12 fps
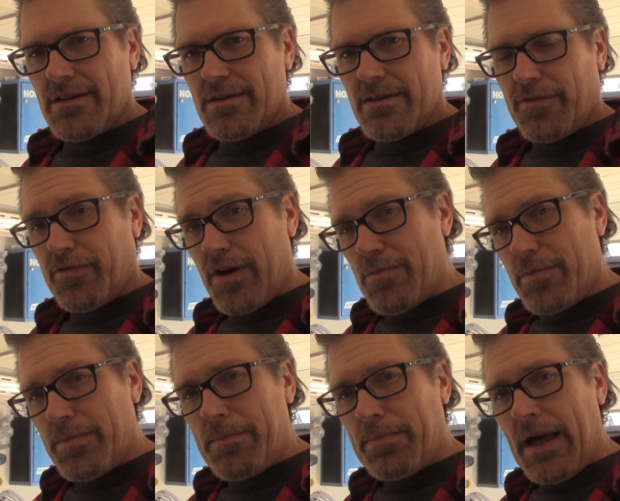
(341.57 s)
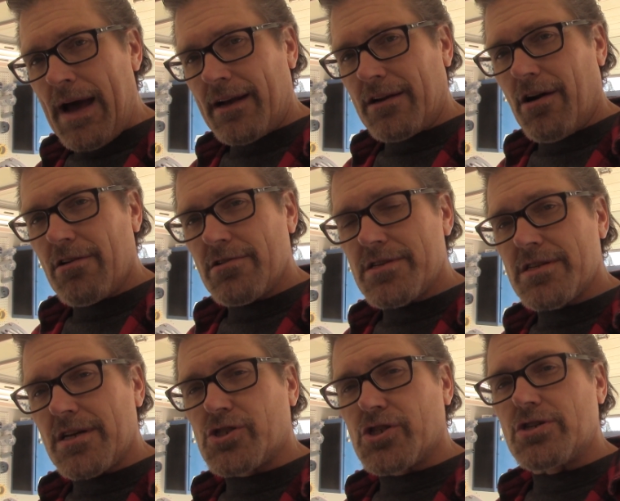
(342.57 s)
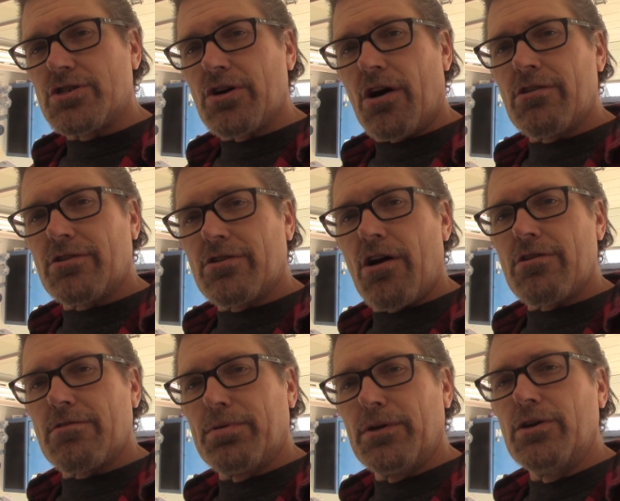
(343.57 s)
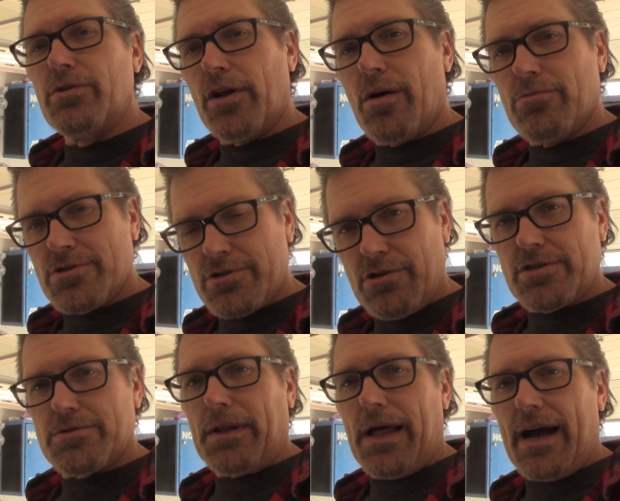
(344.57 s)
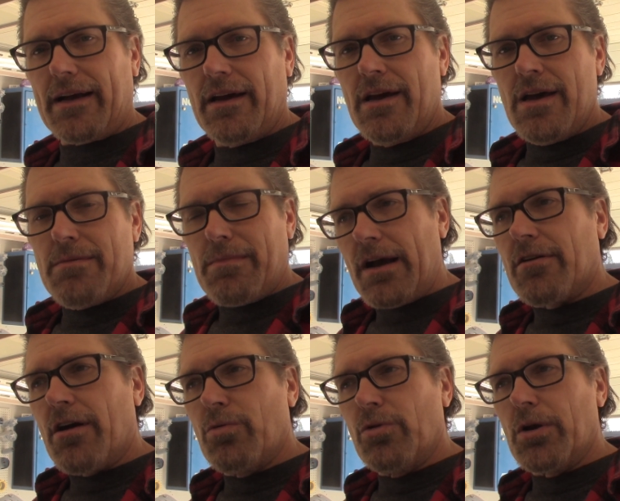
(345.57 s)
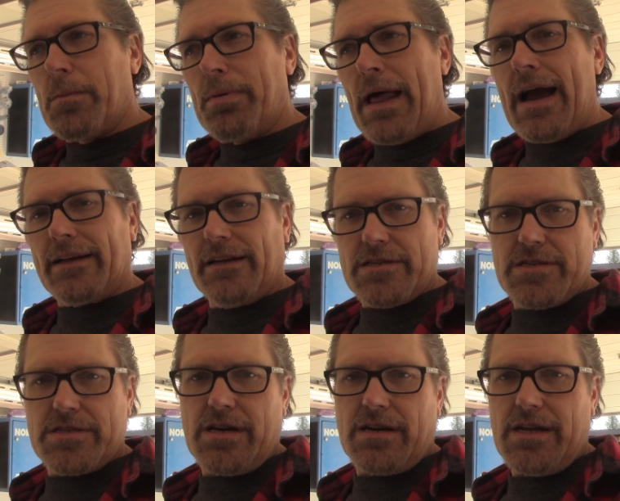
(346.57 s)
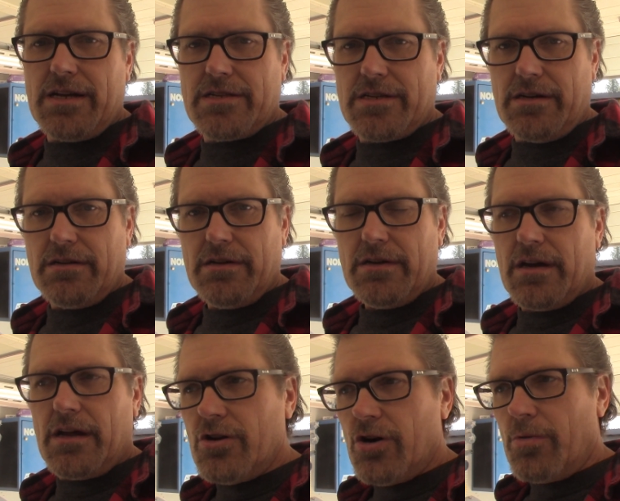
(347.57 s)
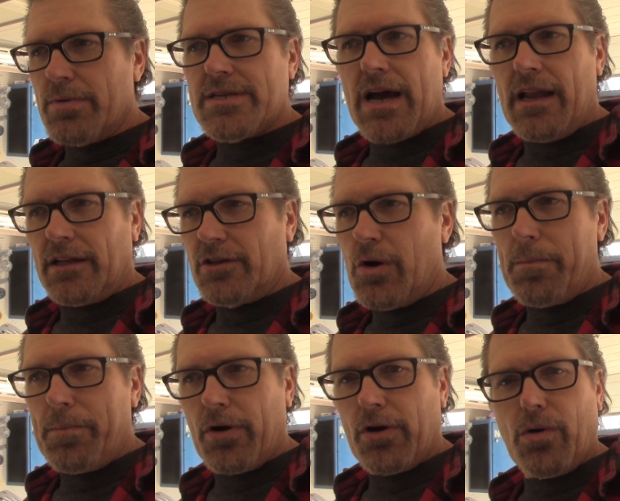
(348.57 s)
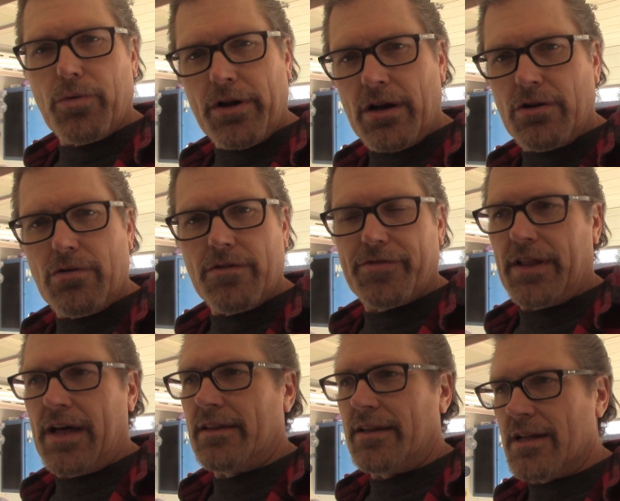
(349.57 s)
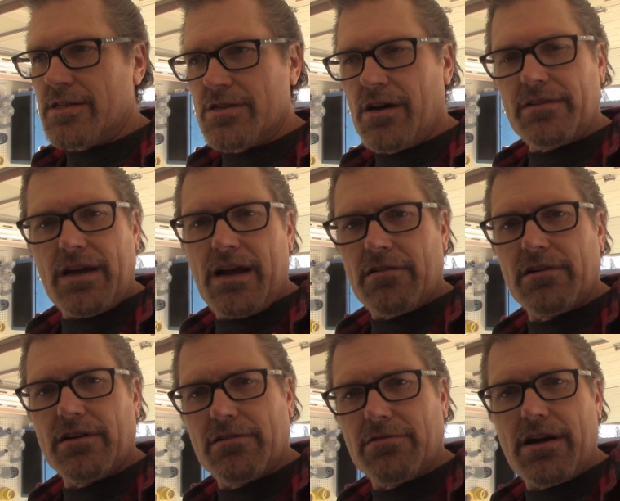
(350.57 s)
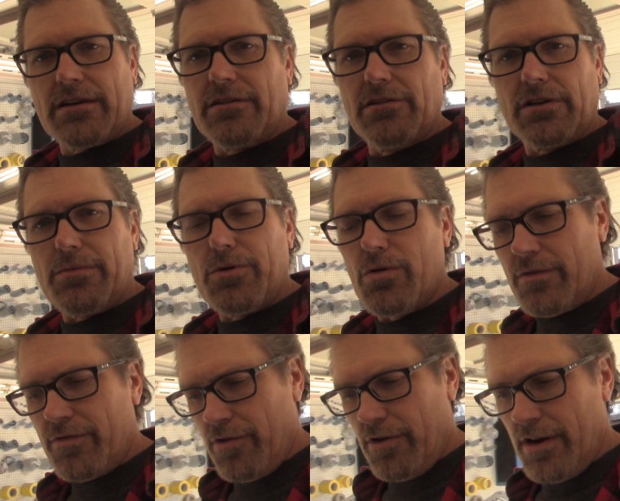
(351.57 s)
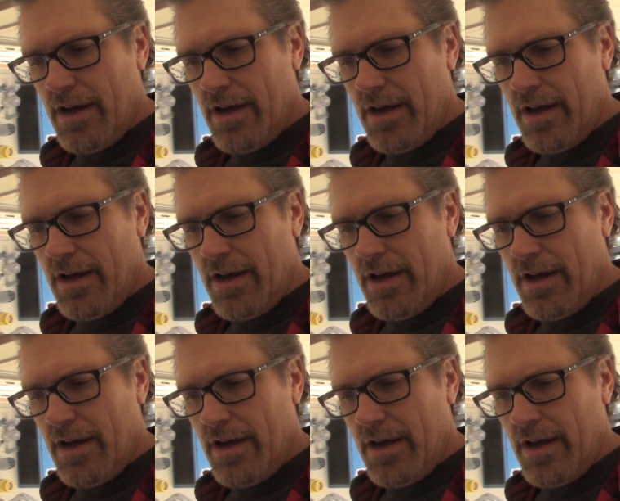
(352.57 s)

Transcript: Frame will be black. Car is such a dark, dark blue, it almost looks black. My car will look black unless the sun hits it. And no metallic, no pearl, we're not going for that. That's not the error correct look I'm going for.